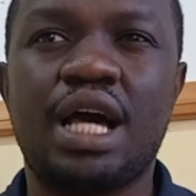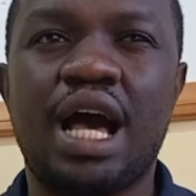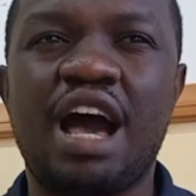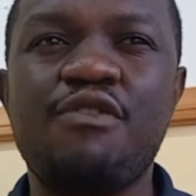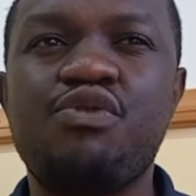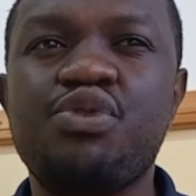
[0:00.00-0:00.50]

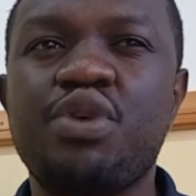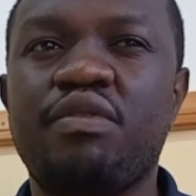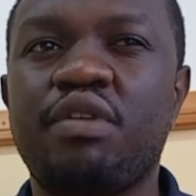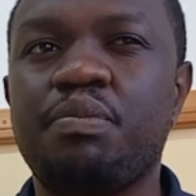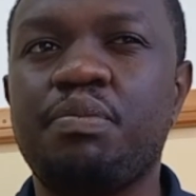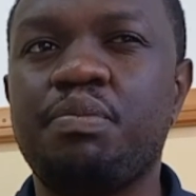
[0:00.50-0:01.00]
have you
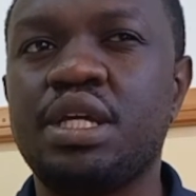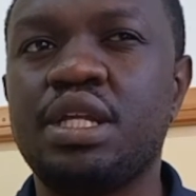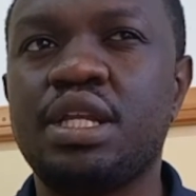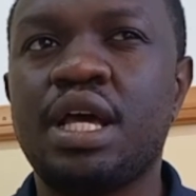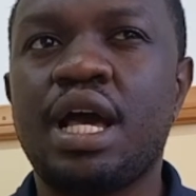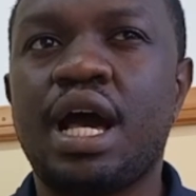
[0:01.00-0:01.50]
ever
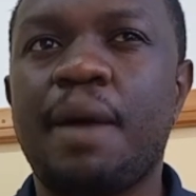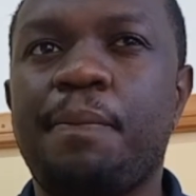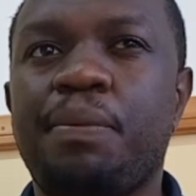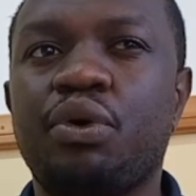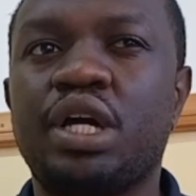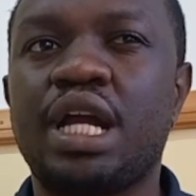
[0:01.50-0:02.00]
been a
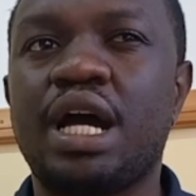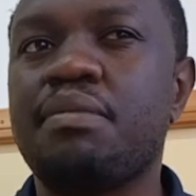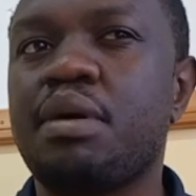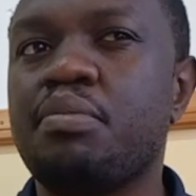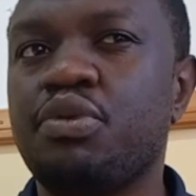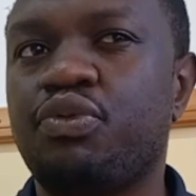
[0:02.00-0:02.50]

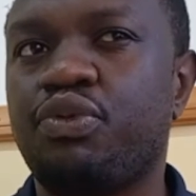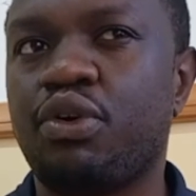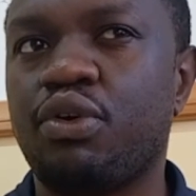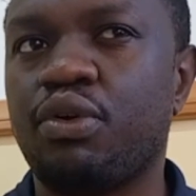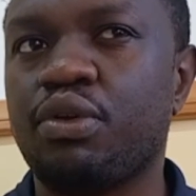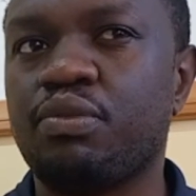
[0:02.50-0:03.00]
programmer
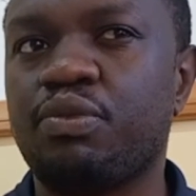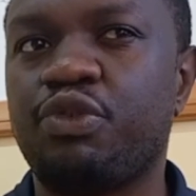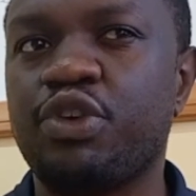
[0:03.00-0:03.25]
before?